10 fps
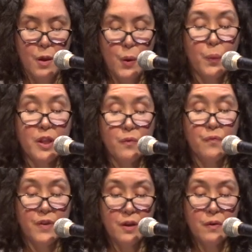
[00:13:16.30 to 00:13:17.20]
When you
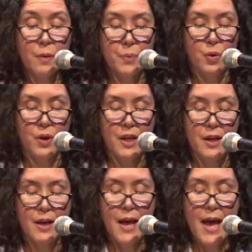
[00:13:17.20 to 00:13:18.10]
feel the
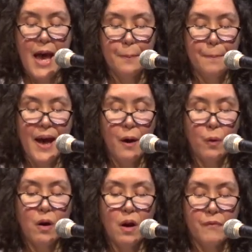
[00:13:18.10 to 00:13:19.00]
beauty and
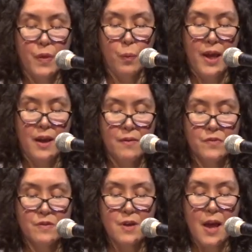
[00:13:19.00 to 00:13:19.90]
power of the
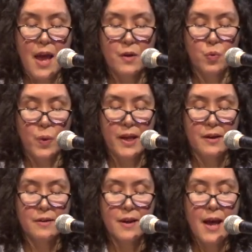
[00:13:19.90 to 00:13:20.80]
waves and
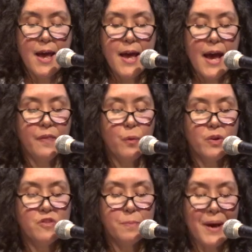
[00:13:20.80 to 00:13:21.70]
wind and the
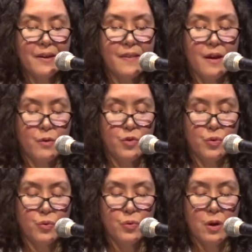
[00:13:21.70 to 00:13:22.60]
respect they are
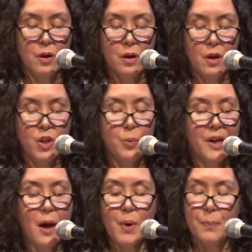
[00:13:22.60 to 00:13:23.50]
due, you
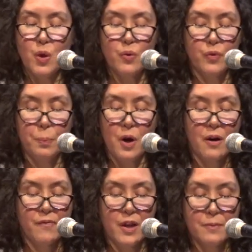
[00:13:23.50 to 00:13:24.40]
become a beautiful
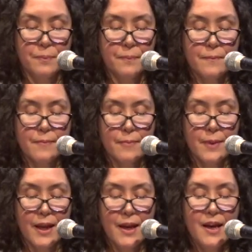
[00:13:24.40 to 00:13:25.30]
part of it.
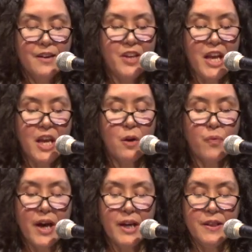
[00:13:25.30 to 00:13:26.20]
Taking a
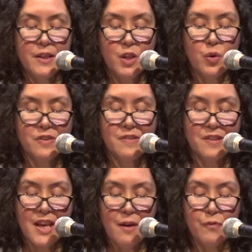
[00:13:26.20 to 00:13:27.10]
run in your
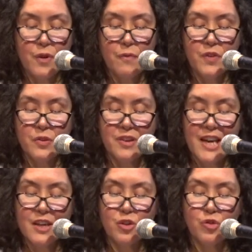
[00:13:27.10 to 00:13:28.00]
skiff feels
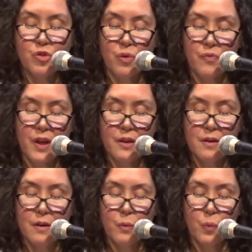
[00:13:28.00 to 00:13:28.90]
akin to surfing
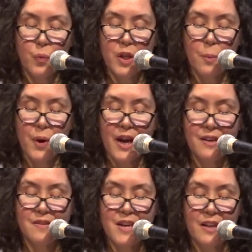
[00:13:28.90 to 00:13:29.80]
when your body
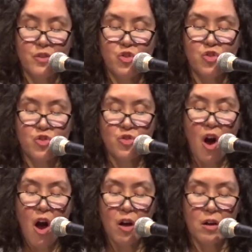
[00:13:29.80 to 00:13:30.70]
stands
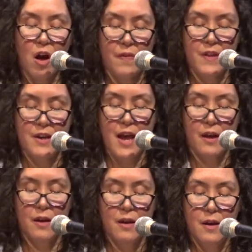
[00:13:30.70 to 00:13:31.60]
strong on the deck,